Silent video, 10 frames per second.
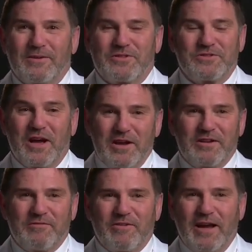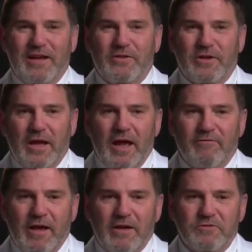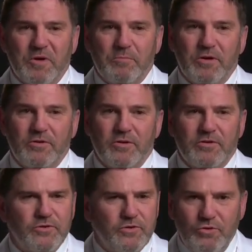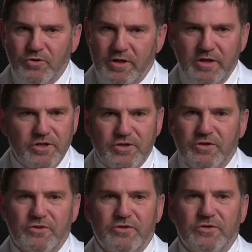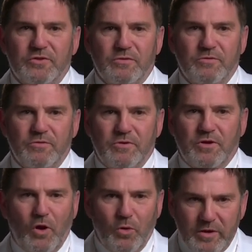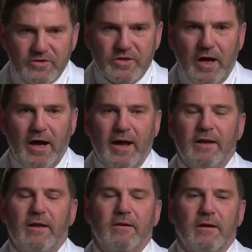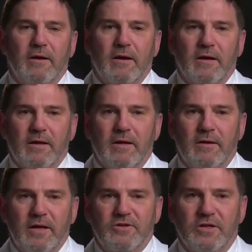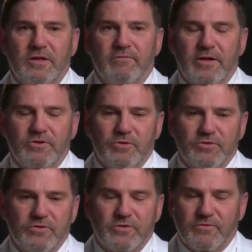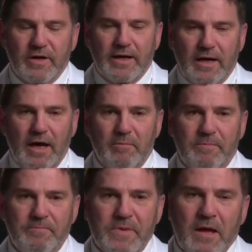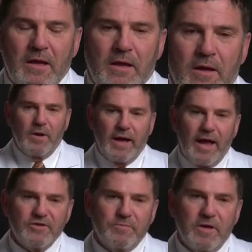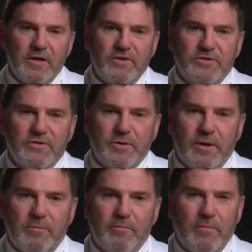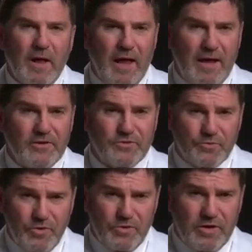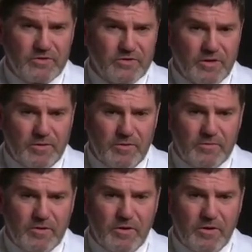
stunned to find out they have asthma. But the two conditions coincide in each individual, so it's very common. Asthma is, at its root, is a